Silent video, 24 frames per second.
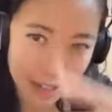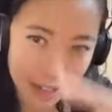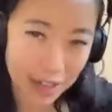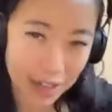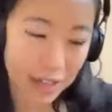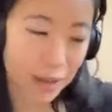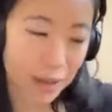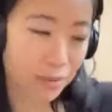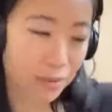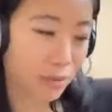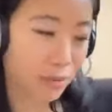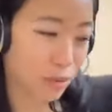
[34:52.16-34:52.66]

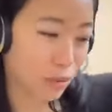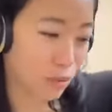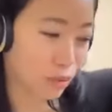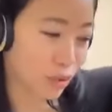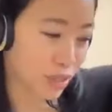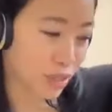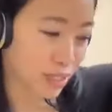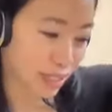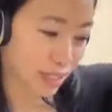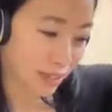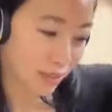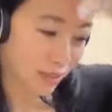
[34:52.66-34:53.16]
um,
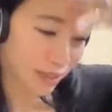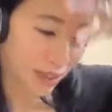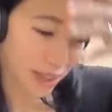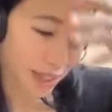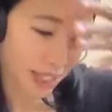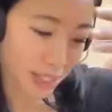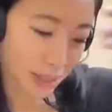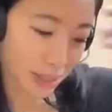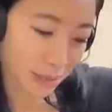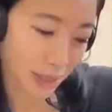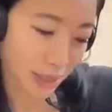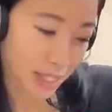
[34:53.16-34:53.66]
receiving
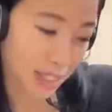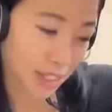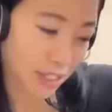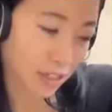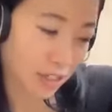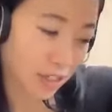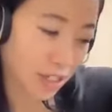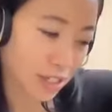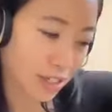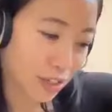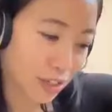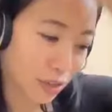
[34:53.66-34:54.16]
these
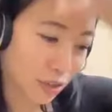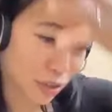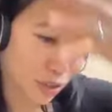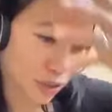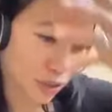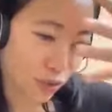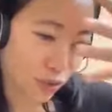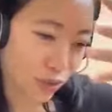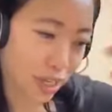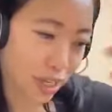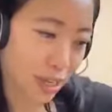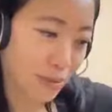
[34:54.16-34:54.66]
messages in your
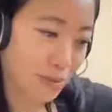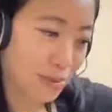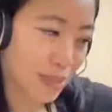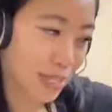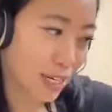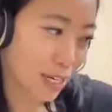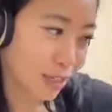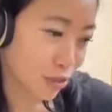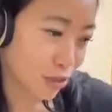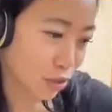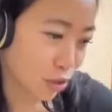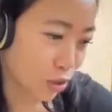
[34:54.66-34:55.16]
dreams
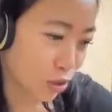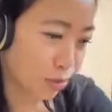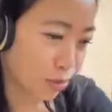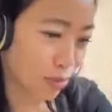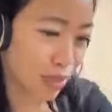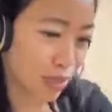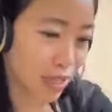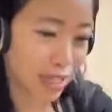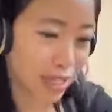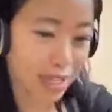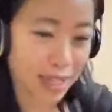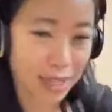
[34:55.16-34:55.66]
and
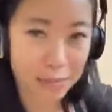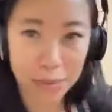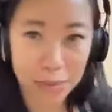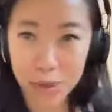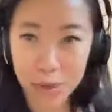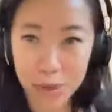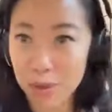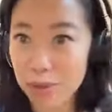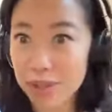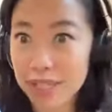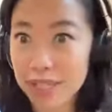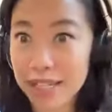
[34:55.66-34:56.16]
interpreting them
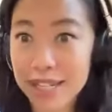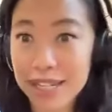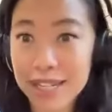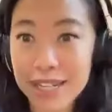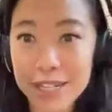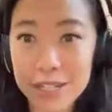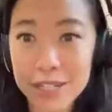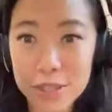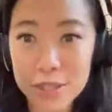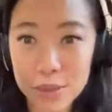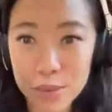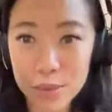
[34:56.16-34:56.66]
or
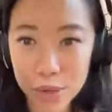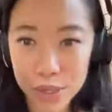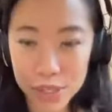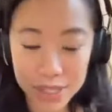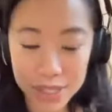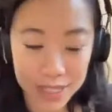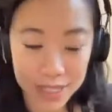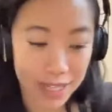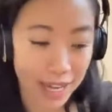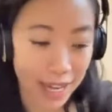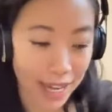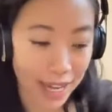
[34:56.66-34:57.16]
leaning in
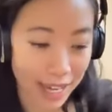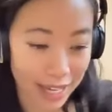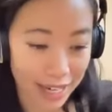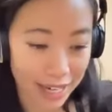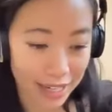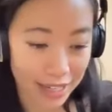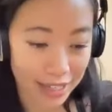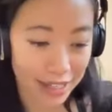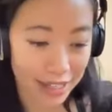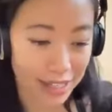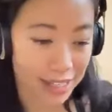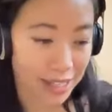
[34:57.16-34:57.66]
towards a guide
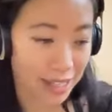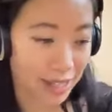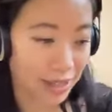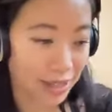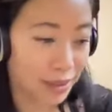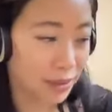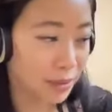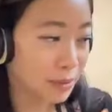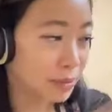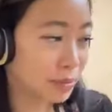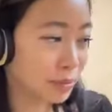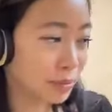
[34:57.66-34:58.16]
and these
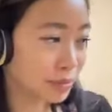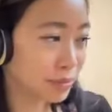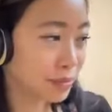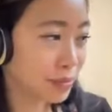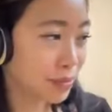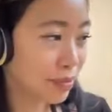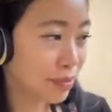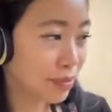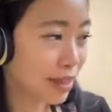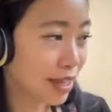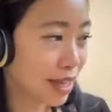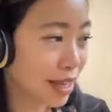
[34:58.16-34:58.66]

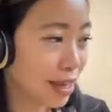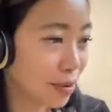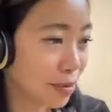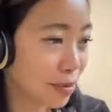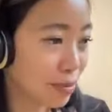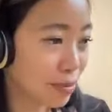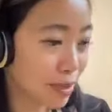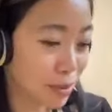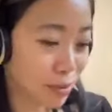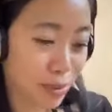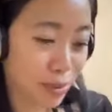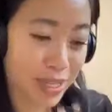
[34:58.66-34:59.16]

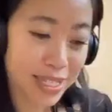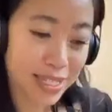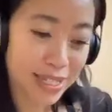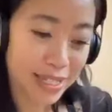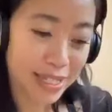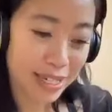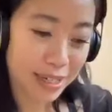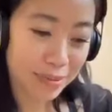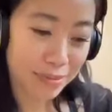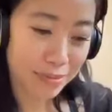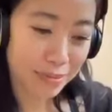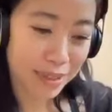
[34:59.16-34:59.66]
um, the
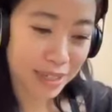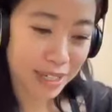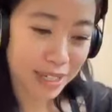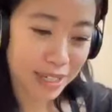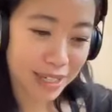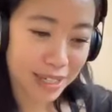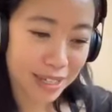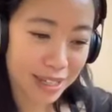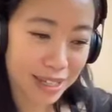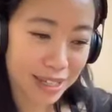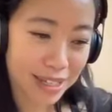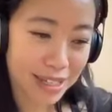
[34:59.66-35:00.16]
wisdom
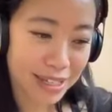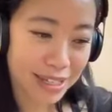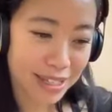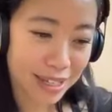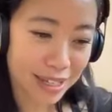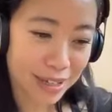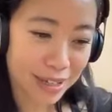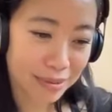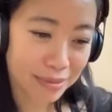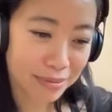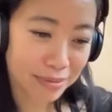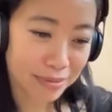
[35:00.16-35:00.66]
because
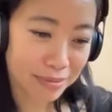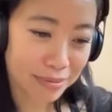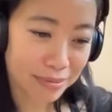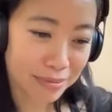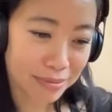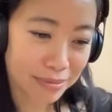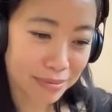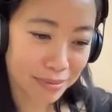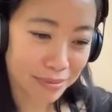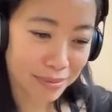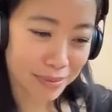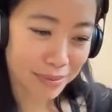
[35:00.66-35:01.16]
um
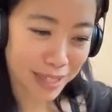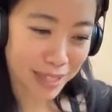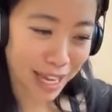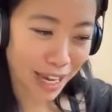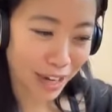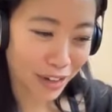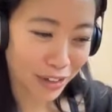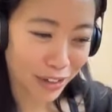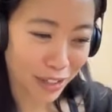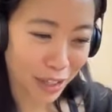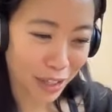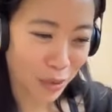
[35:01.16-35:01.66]

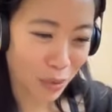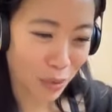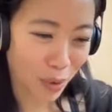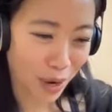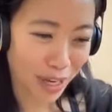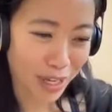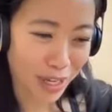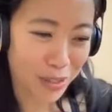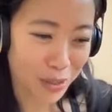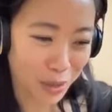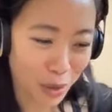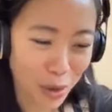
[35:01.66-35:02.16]
yeah you're like
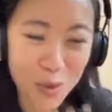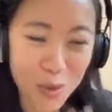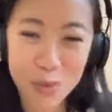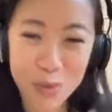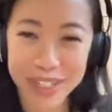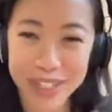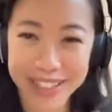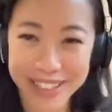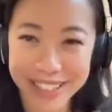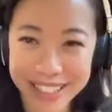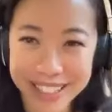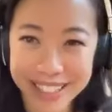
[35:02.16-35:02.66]
why don't
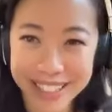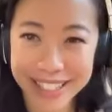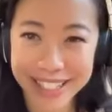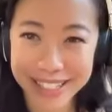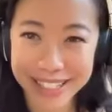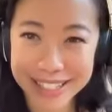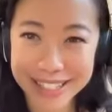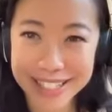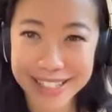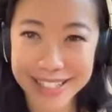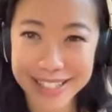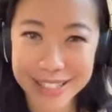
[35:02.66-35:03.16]
we lean
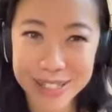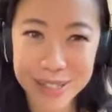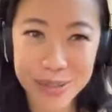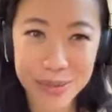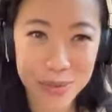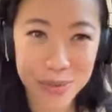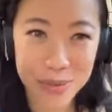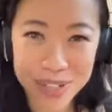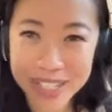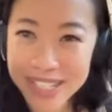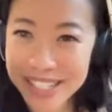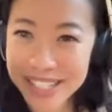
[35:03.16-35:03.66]
into this
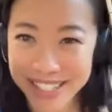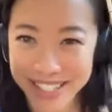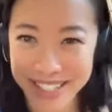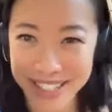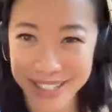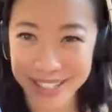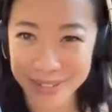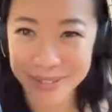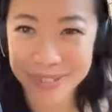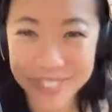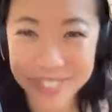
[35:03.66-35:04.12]
wisdom